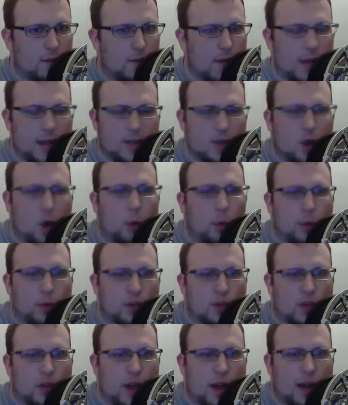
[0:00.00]
It's
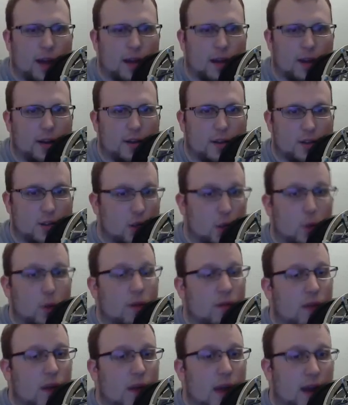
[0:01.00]
almost like
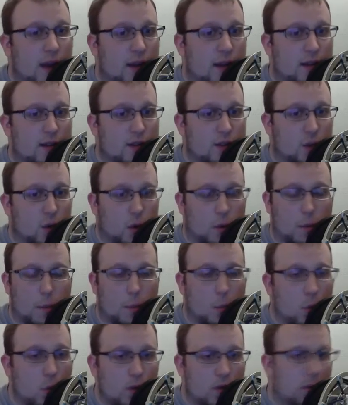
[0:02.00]
Sony Vegas or
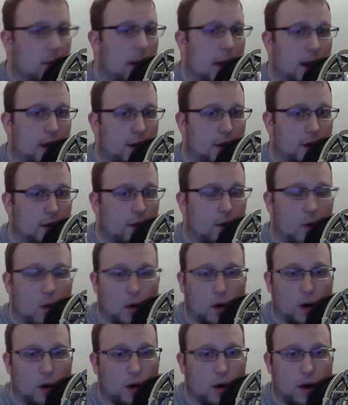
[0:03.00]
Movie Maker
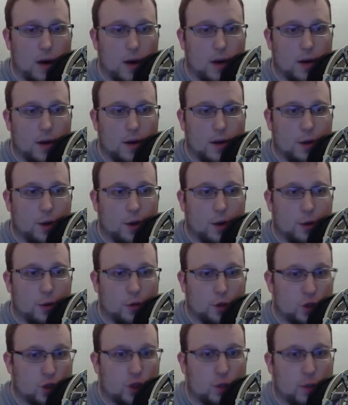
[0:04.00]
or
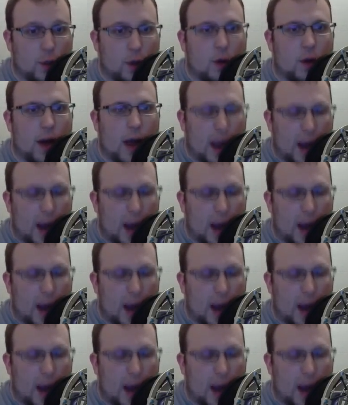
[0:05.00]
just about